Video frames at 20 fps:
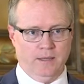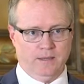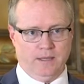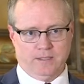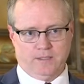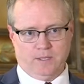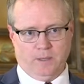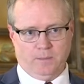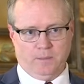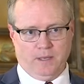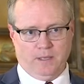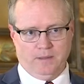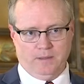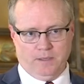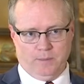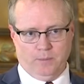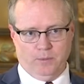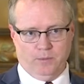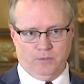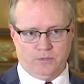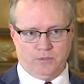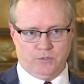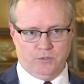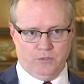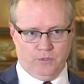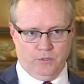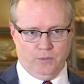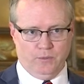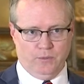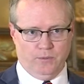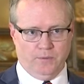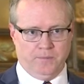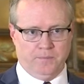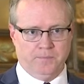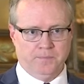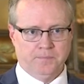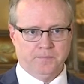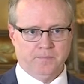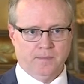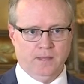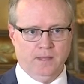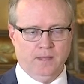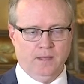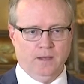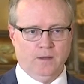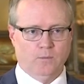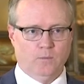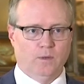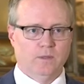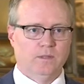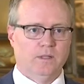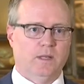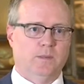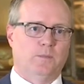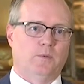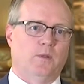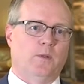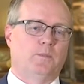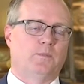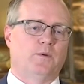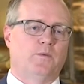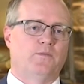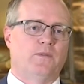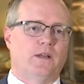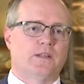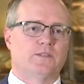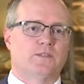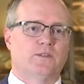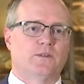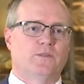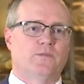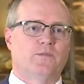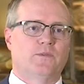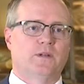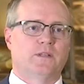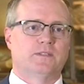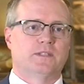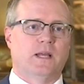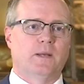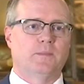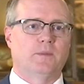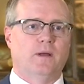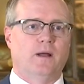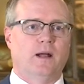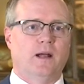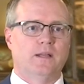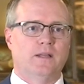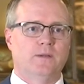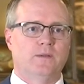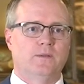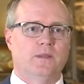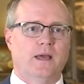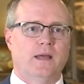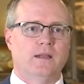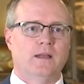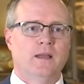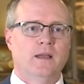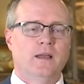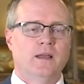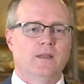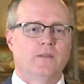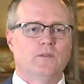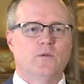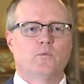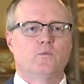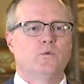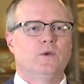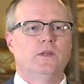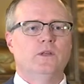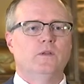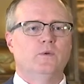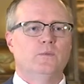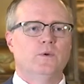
That's something liberals do. One liberal professor, for example, argued that the real